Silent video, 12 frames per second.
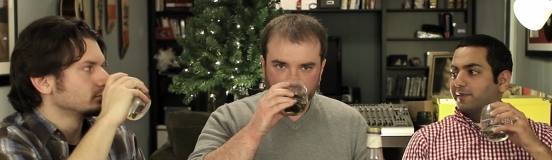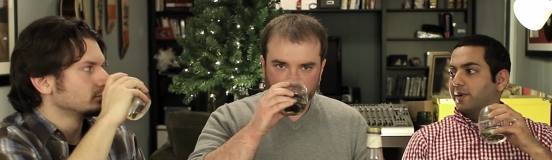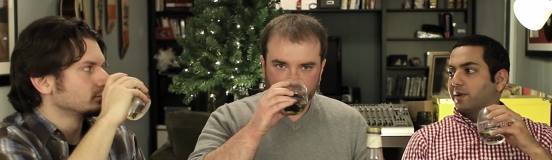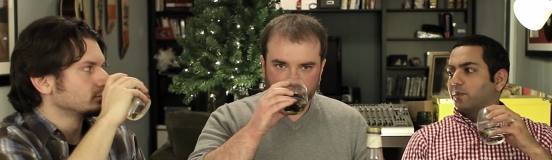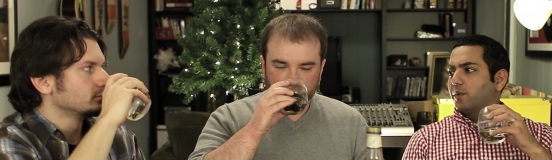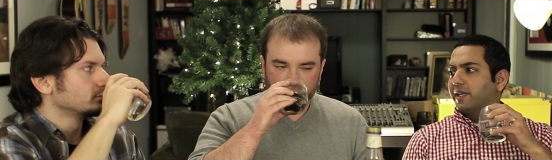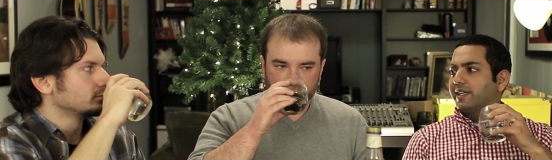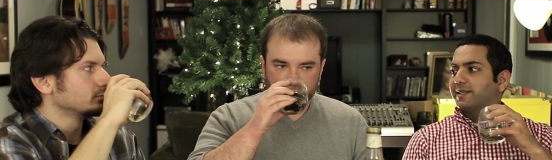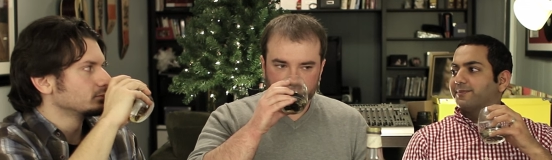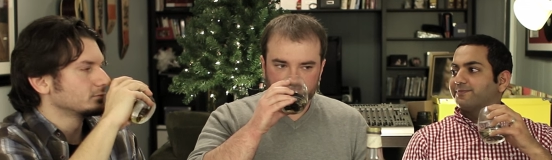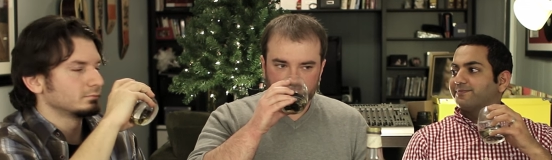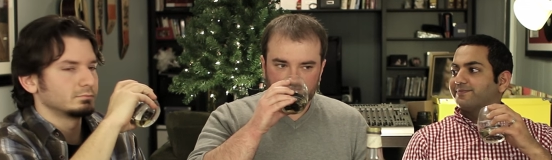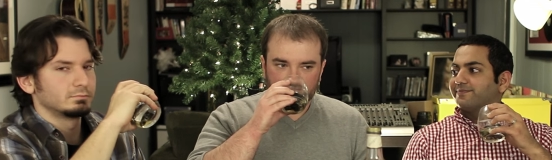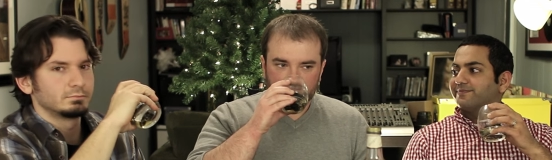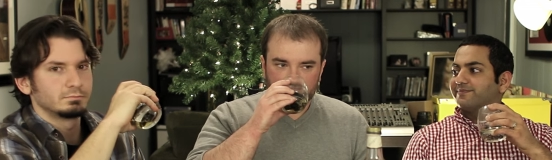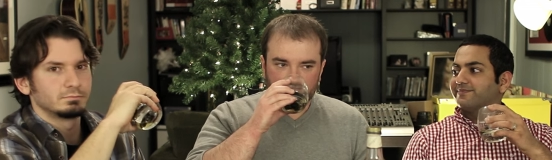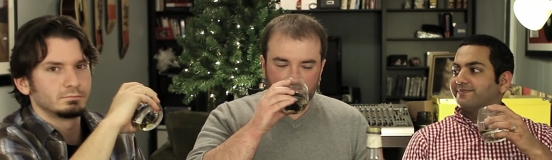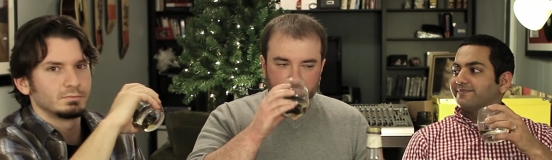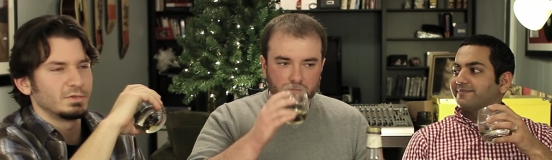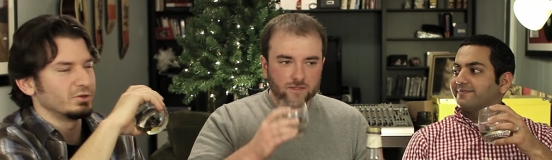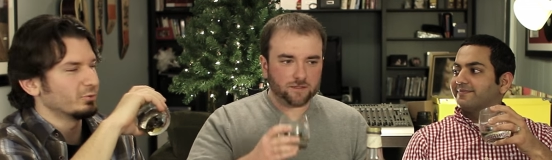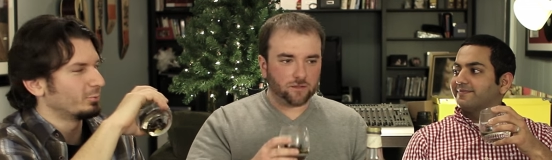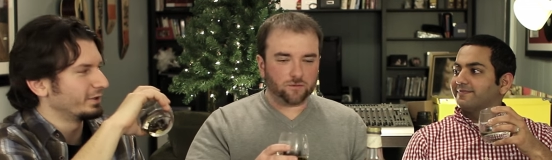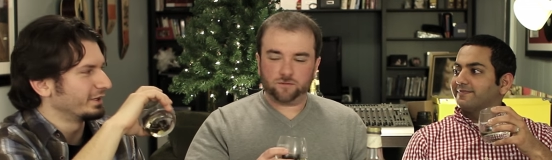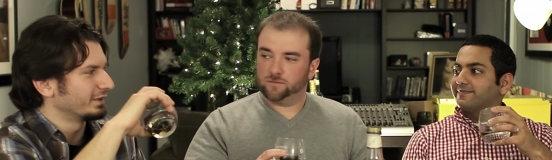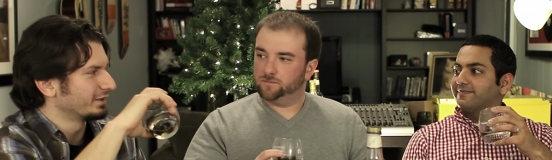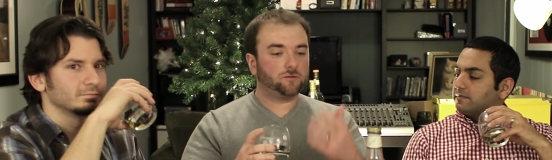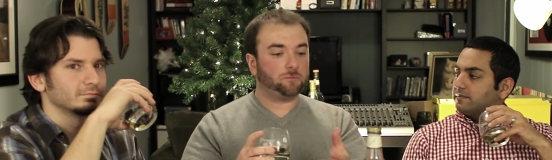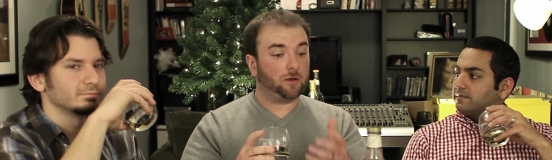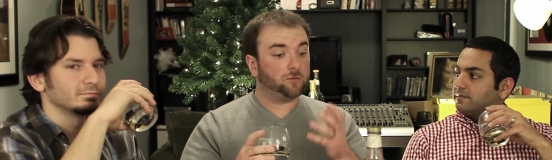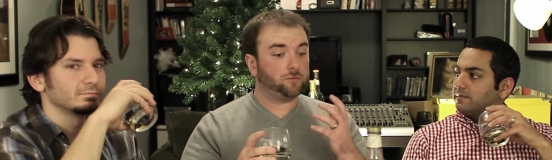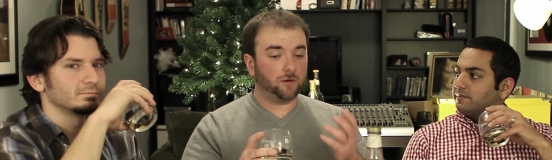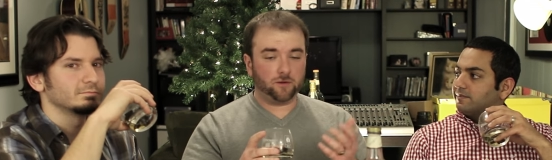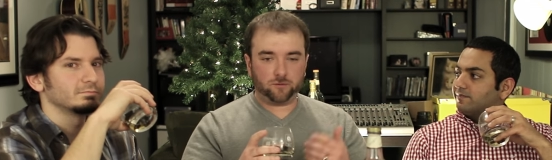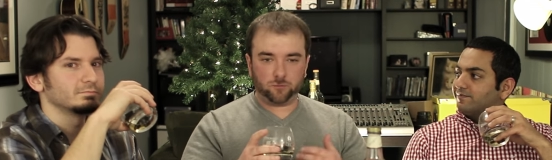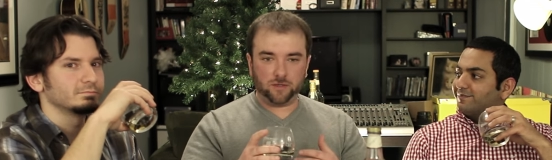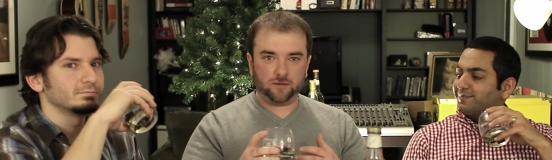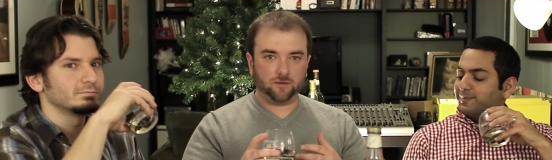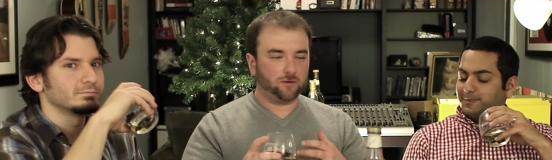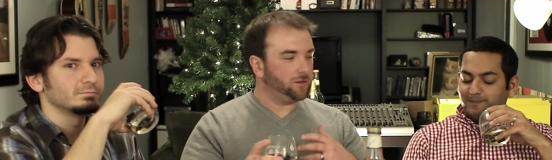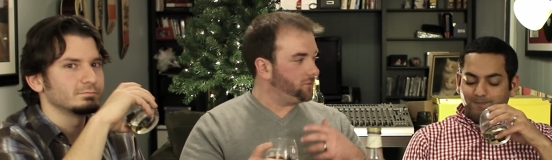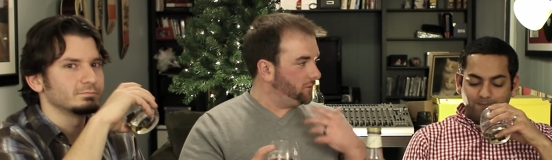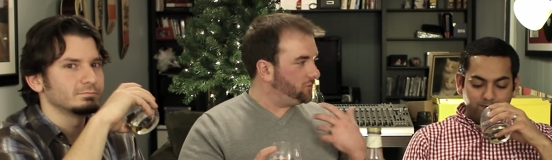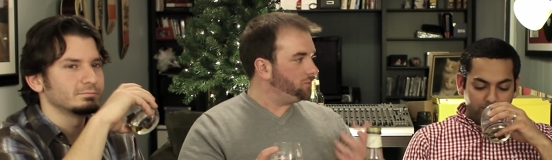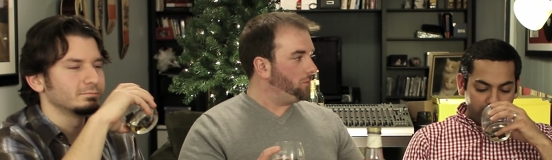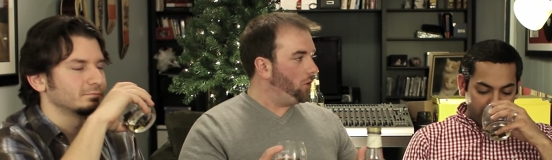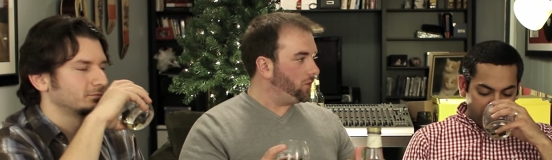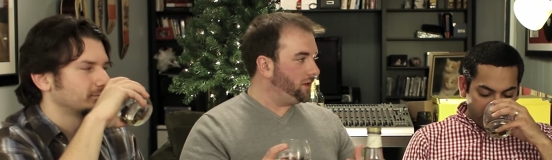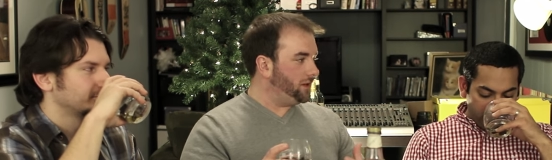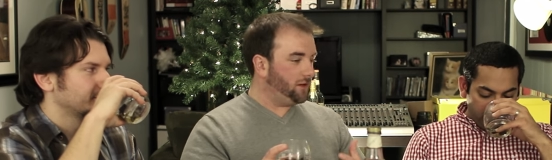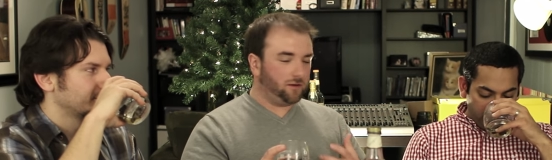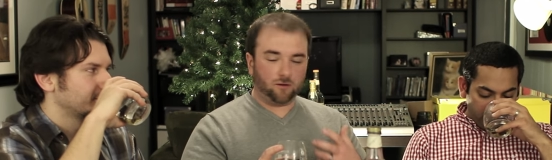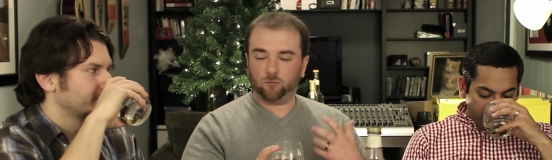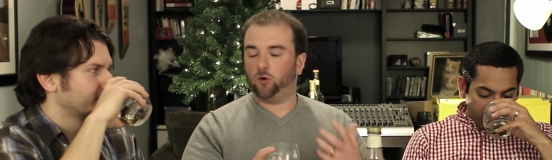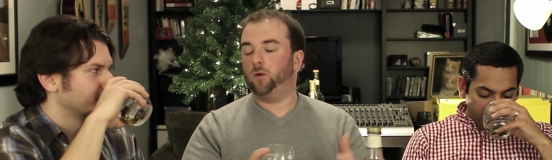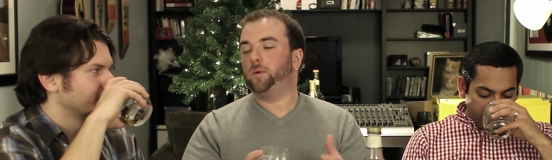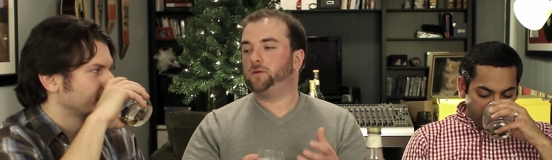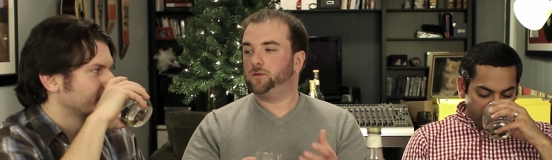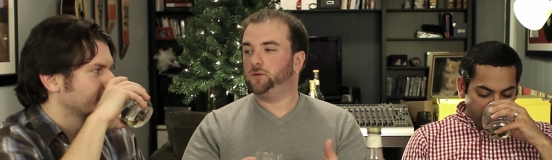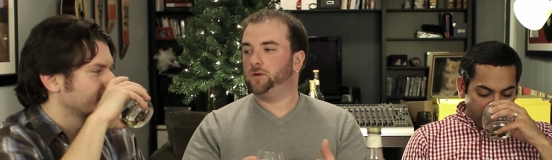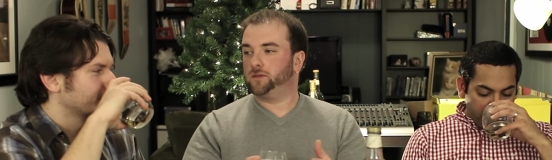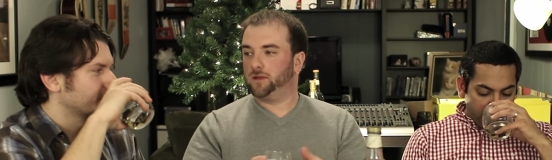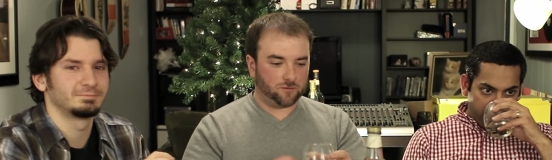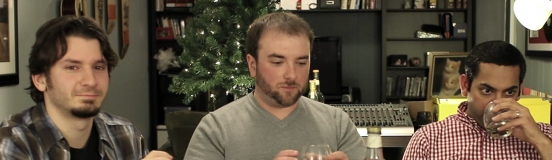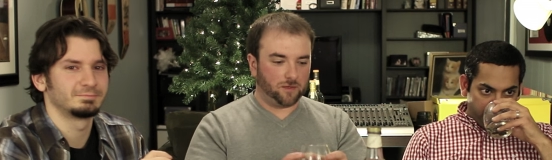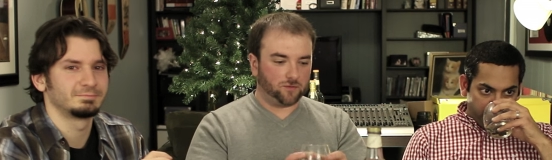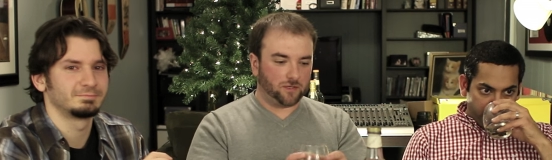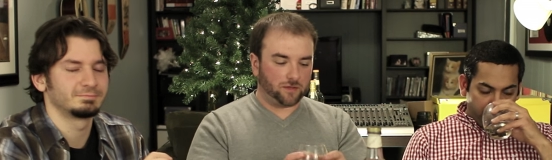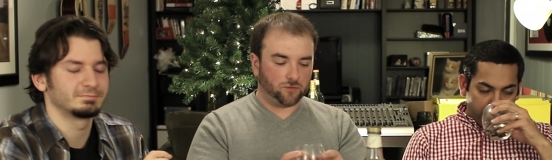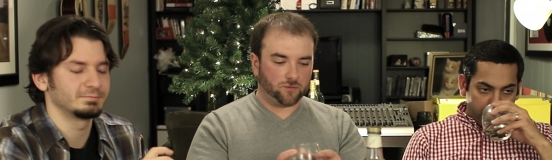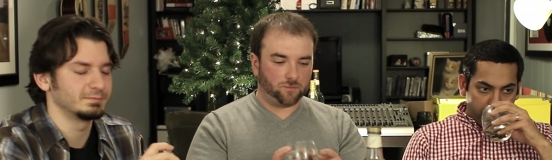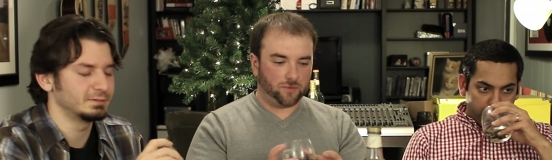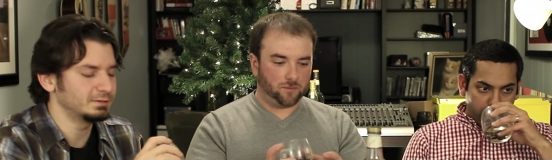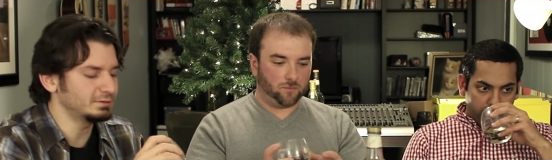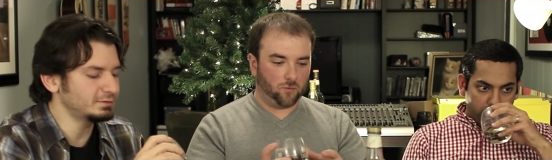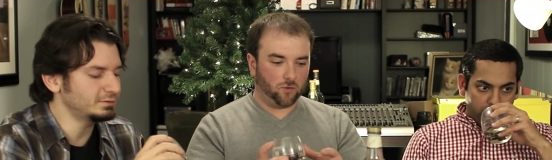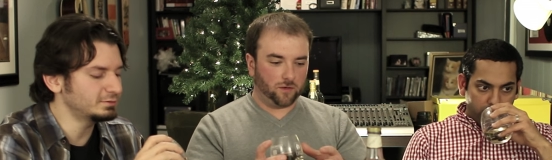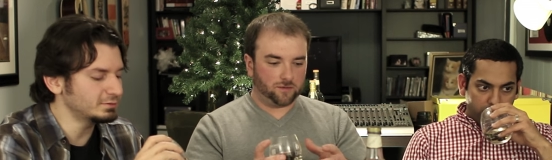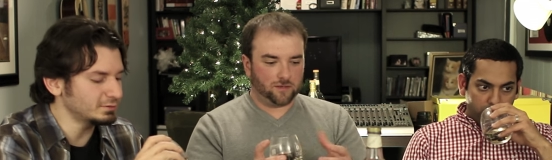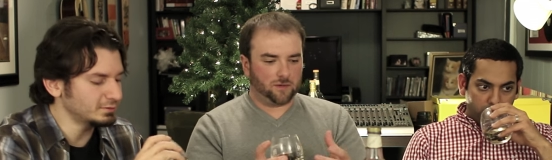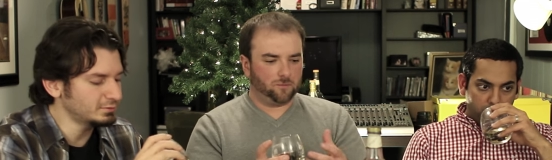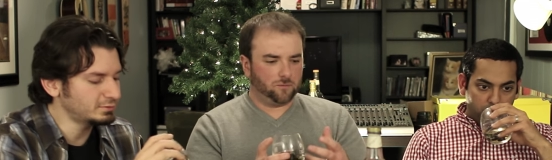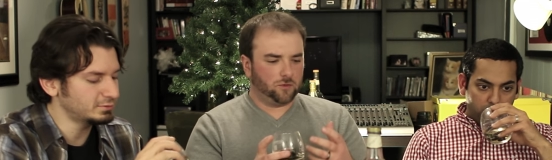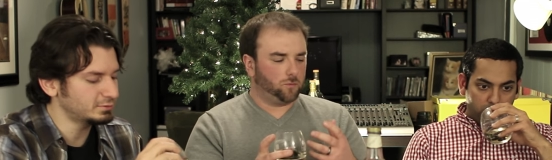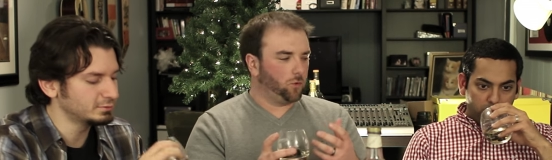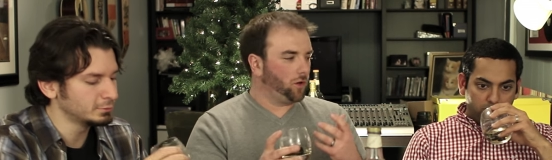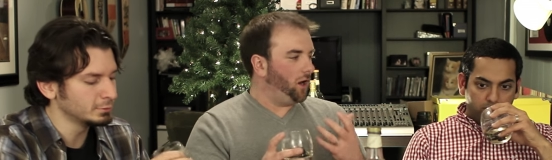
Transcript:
Speaker 1: be very weak. I
Speaker 2: feel Real like weak. It smells very sweet. There is a smoky aroma to it. That smells like there's a bit more, it's like a little more